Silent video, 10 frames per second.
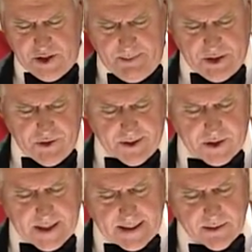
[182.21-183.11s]
Jimmy
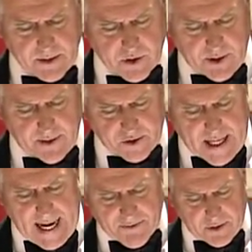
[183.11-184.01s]
Stewart stayed in the
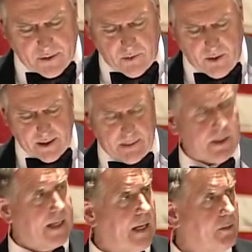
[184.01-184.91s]
reserves after the war, and he
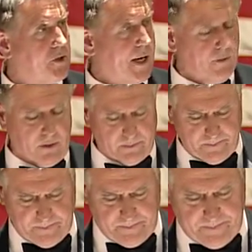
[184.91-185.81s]
became a general.
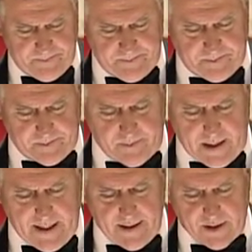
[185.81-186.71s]

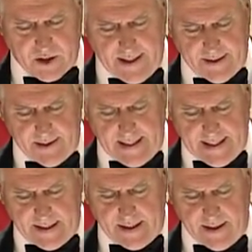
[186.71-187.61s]
Many years later,
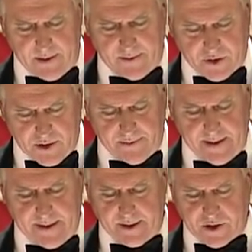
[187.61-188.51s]
I had the honor of
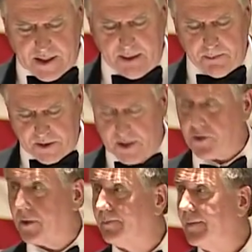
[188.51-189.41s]
serving in the same
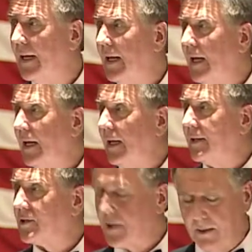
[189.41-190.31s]
position
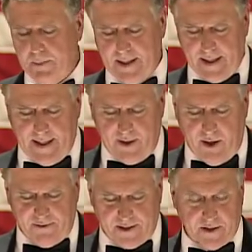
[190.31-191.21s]
in the same Pentagon
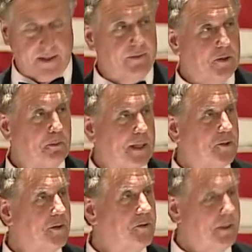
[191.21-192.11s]
office, and there was a
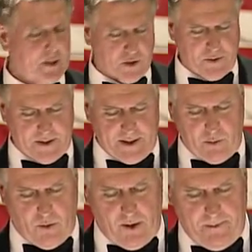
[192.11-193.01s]
picture of Jimmy Stewart
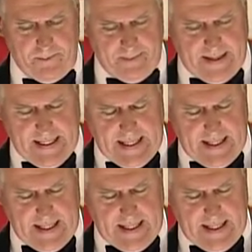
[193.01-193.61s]
on the wall.